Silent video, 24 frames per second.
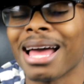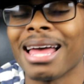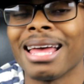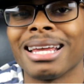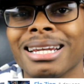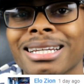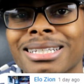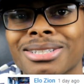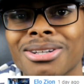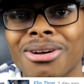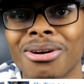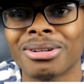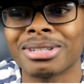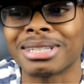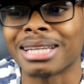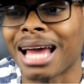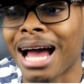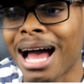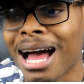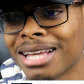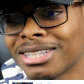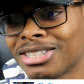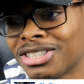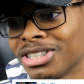and it's called
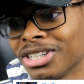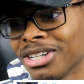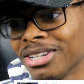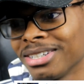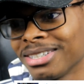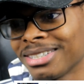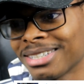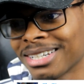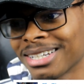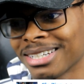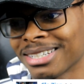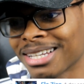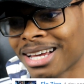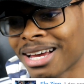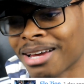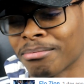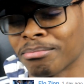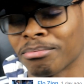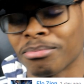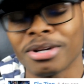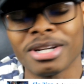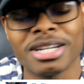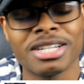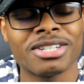God Church, because
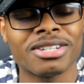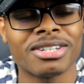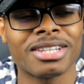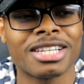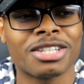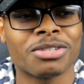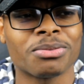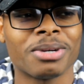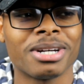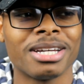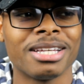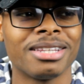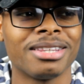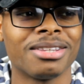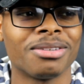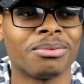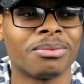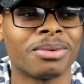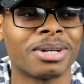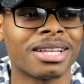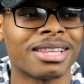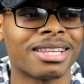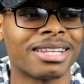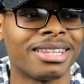I'm pretty sure that's what
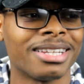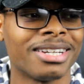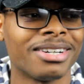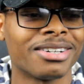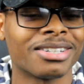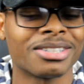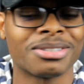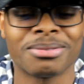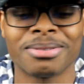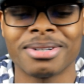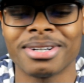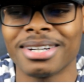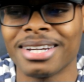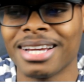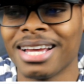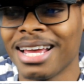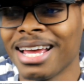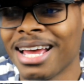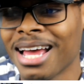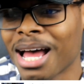one of the lyrics were.